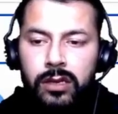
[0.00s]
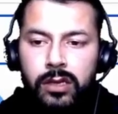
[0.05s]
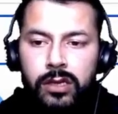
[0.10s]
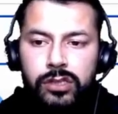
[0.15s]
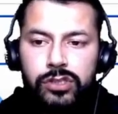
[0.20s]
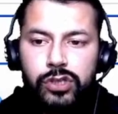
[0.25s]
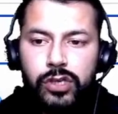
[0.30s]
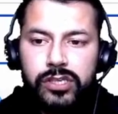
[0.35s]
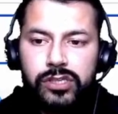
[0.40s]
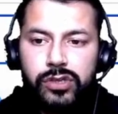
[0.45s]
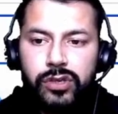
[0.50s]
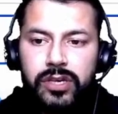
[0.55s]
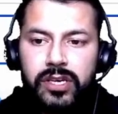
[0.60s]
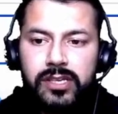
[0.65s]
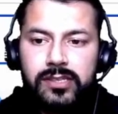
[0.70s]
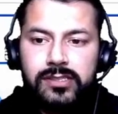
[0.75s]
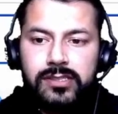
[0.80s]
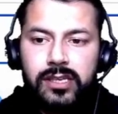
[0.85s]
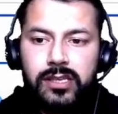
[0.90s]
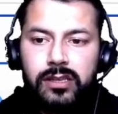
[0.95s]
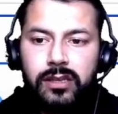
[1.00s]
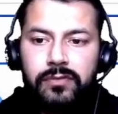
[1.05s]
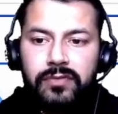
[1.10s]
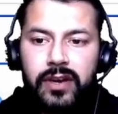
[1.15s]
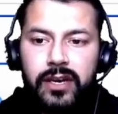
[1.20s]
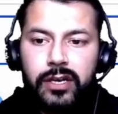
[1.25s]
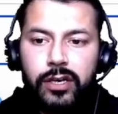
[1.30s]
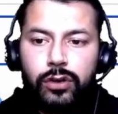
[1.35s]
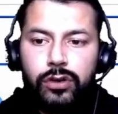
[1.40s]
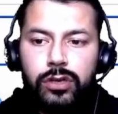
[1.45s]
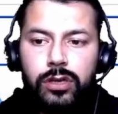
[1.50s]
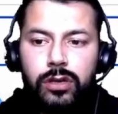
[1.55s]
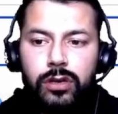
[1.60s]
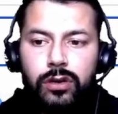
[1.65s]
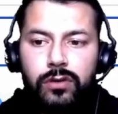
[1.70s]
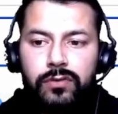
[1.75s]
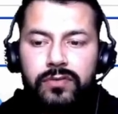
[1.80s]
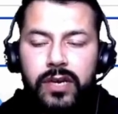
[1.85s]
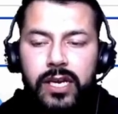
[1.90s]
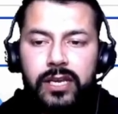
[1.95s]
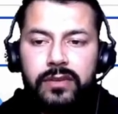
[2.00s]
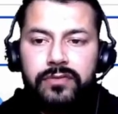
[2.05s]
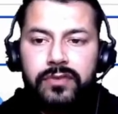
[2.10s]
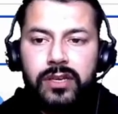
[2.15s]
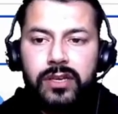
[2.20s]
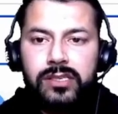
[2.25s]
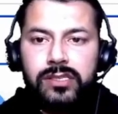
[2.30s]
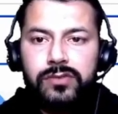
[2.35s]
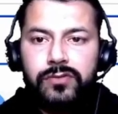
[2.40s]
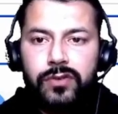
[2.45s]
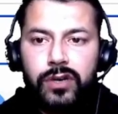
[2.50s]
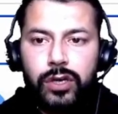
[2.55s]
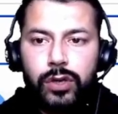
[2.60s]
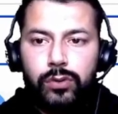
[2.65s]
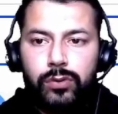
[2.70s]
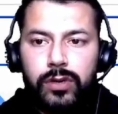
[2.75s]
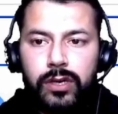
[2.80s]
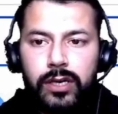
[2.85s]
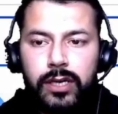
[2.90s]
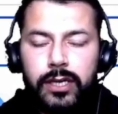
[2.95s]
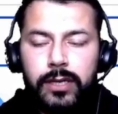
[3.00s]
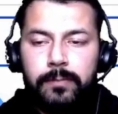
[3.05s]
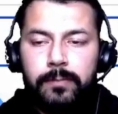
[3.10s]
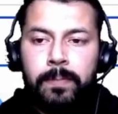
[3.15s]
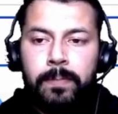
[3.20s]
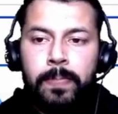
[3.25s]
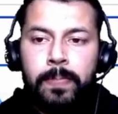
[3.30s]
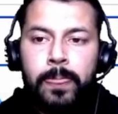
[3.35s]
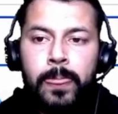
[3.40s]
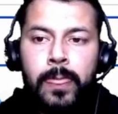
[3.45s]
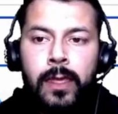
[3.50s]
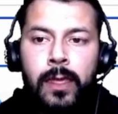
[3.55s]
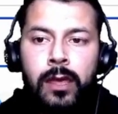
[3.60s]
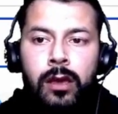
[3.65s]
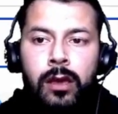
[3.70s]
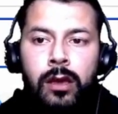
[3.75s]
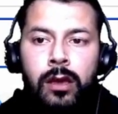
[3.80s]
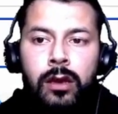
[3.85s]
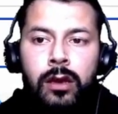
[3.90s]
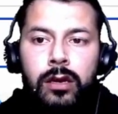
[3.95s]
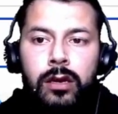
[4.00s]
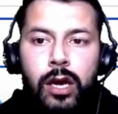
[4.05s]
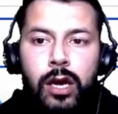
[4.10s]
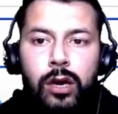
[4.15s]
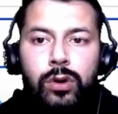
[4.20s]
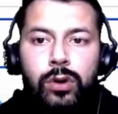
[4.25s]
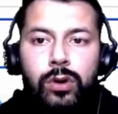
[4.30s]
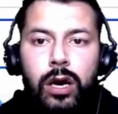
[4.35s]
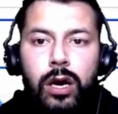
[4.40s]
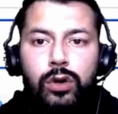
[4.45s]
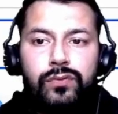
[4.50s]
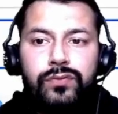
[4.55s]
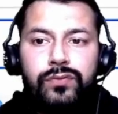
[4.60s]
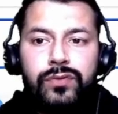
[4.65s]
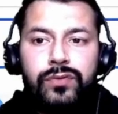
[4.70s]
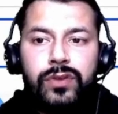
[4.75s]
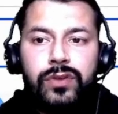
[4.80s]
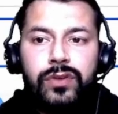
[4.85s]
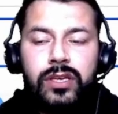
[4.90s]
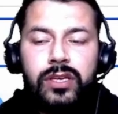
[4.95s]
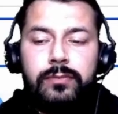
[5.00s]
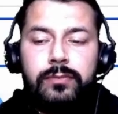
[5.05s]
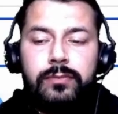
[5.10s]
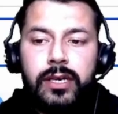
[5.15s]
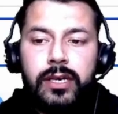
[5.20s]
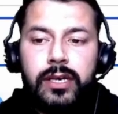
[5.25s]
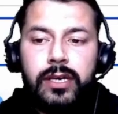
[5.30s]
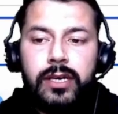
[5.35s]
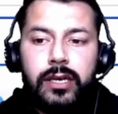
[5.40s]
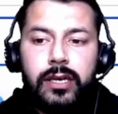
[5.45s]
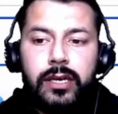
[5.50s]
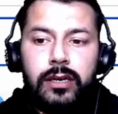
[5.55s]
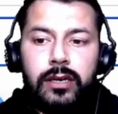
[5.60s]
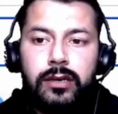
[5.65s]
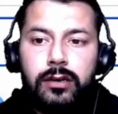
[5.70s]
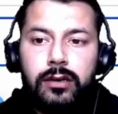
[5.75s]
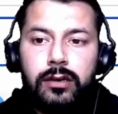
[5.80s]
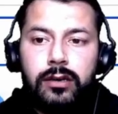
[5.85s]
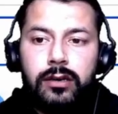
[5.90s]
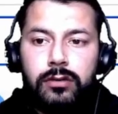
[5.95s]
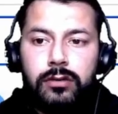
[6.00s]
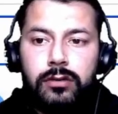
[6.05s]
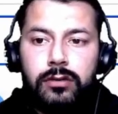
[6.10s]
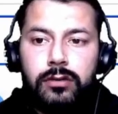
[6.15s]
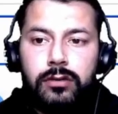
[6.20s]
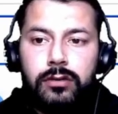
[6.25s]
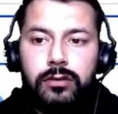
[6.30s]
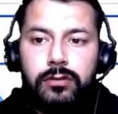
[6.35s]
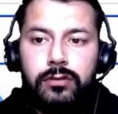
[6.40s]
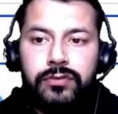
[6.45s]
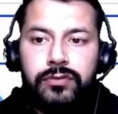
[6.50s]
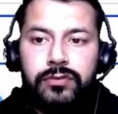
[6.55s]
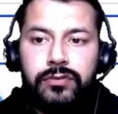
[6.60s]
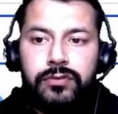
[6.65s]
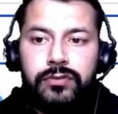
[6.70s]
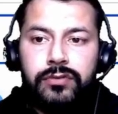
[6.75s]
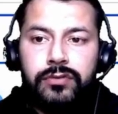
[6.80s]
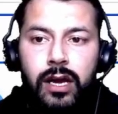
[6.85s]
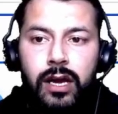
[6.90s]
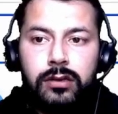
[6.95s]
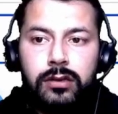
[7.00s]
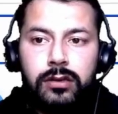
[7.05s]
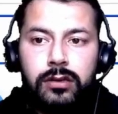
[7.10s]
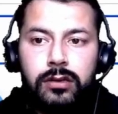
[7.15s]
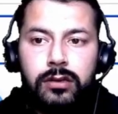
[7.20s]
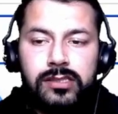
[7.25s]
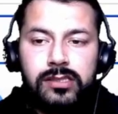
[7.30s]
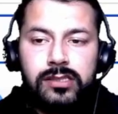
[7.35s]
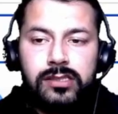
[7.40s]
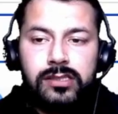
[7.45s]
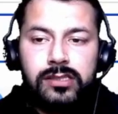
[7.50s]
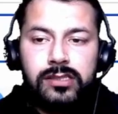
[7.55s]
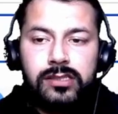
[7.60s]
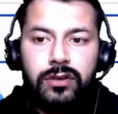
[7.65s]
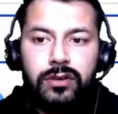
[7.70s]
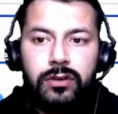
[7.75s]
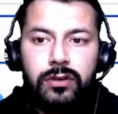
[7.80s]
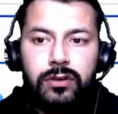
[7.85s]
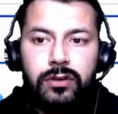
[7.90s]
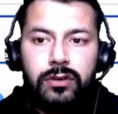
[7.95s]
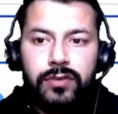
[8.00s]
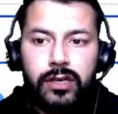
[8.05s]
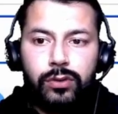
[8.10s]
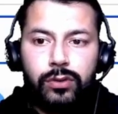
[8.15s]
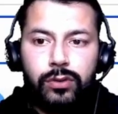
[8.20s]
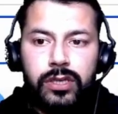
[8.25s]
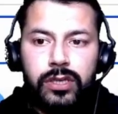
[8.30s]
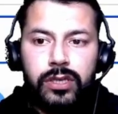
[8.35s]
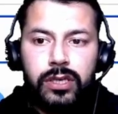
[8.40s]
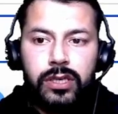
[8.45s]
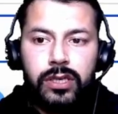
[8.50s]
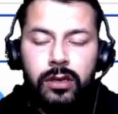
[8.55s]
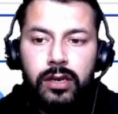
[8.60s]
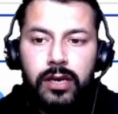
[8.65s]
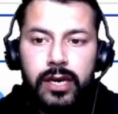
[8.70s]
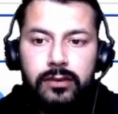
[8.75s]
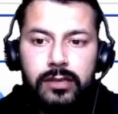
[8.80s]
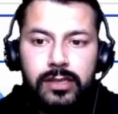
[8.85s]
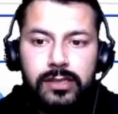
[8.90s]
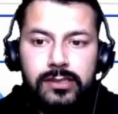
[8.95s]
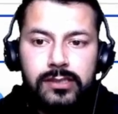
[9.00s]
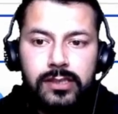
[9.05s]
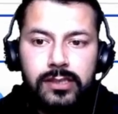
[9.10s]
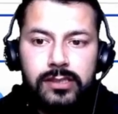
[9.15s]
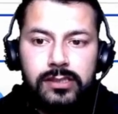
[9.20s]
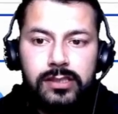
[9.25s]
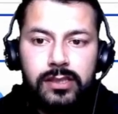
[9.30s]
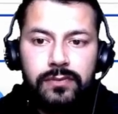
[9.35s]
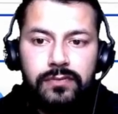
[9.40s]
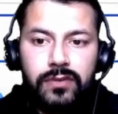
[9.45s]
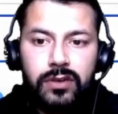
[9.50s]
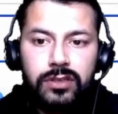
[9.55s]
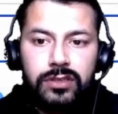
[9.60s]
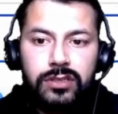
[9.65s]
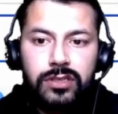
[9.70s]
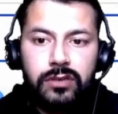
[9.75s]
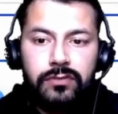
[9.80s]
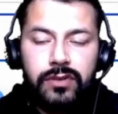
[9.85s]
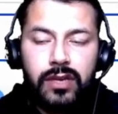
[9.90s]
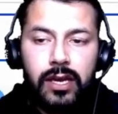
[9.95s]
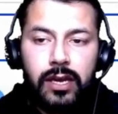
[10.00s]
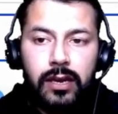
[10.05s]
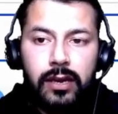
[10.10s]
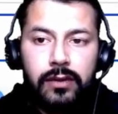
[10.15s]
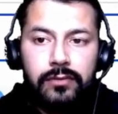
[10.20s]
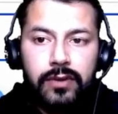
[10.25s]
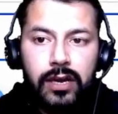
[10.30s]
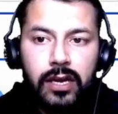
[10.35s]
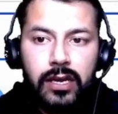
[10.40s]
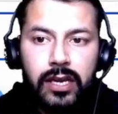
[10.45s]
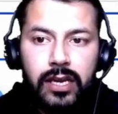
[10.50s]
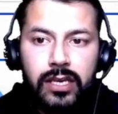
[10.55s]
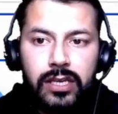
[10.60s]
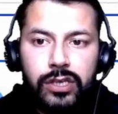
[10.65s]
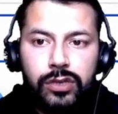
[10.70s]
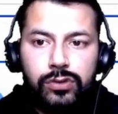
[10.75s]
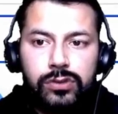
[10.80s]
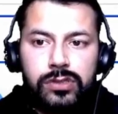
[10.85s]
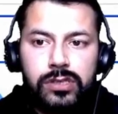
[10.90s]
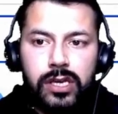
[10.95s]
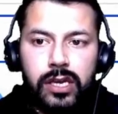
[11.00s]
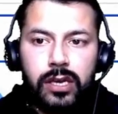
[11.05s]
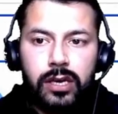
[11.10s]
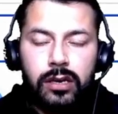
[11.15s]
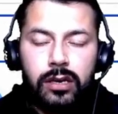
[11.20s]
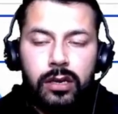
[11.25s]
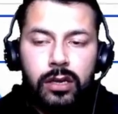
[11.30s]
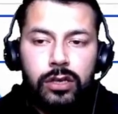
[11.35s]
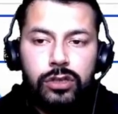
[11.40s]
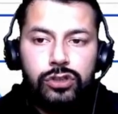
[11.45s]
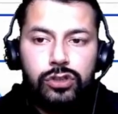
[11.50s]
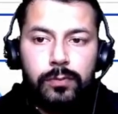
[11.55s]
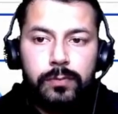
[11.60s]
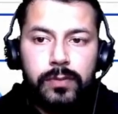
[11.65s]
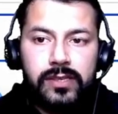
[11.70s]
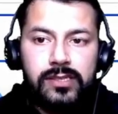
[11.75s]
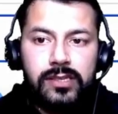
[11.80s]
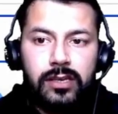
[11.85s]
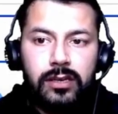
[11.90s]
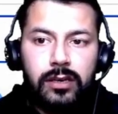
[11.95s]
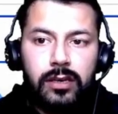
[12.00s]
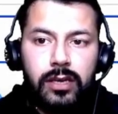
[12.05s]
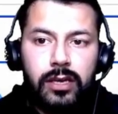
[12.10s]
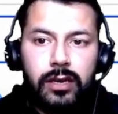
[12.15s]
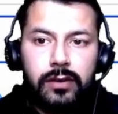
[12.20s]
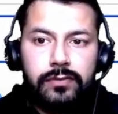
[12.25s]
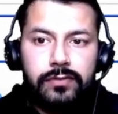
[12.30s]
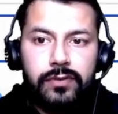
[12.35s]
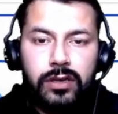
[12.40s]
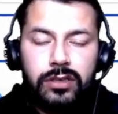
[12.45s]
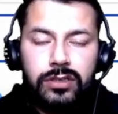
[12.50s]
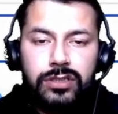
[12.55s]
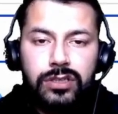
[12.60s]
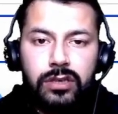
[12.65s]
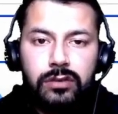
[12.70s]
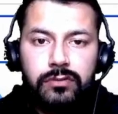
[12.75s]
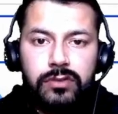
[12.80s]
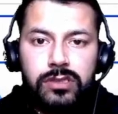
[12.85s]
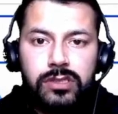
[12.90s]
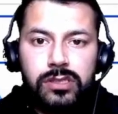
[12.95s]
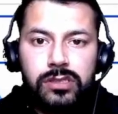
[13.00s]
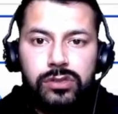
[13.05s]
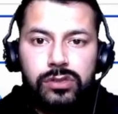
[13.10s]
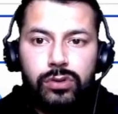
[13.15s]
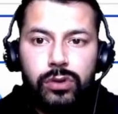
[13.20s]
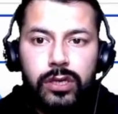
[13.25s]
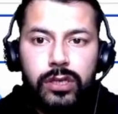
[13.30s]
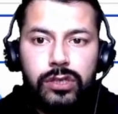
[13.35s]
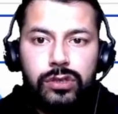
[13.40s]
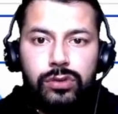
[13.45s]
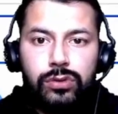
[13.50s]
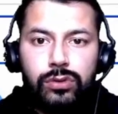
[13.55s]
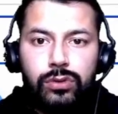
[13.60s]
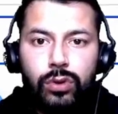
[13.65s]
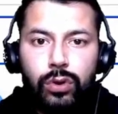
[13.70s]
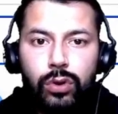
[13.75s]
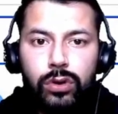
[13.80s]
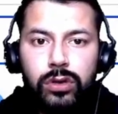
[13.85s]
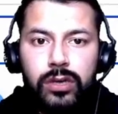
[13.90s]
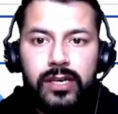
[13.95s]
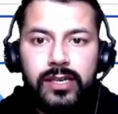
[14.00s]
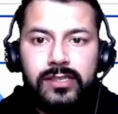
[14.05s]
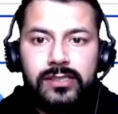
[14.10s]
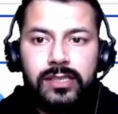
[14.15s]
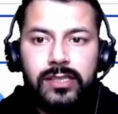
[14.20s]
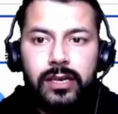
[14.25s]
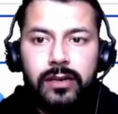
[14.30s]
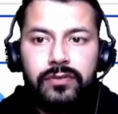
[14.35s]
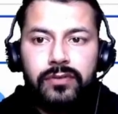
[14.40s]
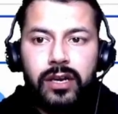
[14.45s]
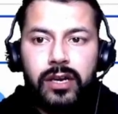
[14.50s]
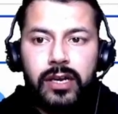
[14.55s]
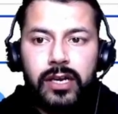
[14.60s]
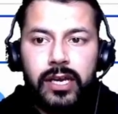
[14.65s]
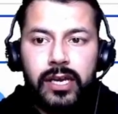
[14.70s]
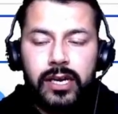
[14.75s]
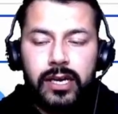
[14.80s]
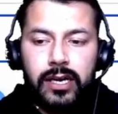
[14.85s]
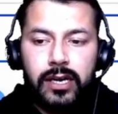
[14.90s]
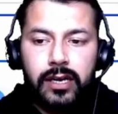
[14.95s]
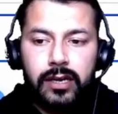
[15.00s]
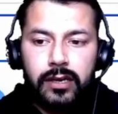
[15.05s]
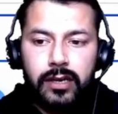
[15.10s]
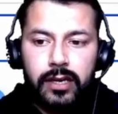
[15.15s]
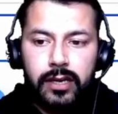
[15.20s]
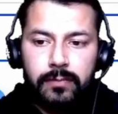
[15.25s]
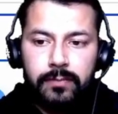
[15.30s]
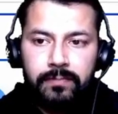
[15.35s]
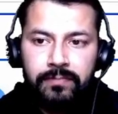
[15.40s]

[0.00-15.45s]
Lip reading: So as you can see, the factorial of 5 is 120. Now how we made it, like we are this is the function factorial, and this is the function we have again used here. So basically a function which is going to call itself again and again.